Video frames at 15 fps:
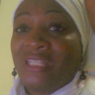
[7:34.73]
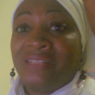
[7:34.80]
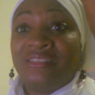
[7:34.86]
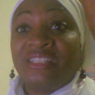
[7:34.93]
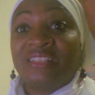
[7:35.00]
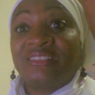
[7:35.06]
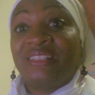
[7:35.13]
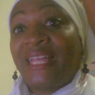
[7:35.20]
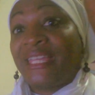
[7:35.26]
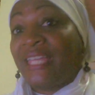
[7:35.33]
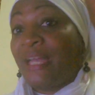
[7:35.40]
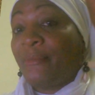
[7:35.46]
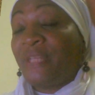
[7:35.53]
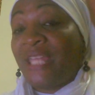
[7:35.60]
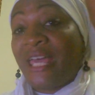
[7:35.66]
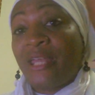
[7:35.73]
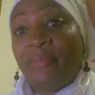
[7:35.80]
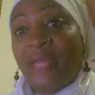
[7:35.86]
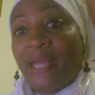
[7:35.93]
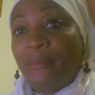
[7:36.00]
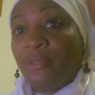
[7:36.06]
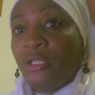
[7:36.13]
And just like coming out of
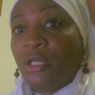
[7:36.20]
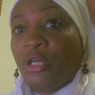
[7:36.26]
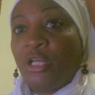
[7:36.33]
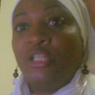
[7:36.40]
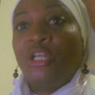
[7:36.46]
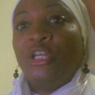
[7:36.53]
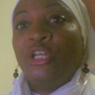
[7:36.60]
Babylon,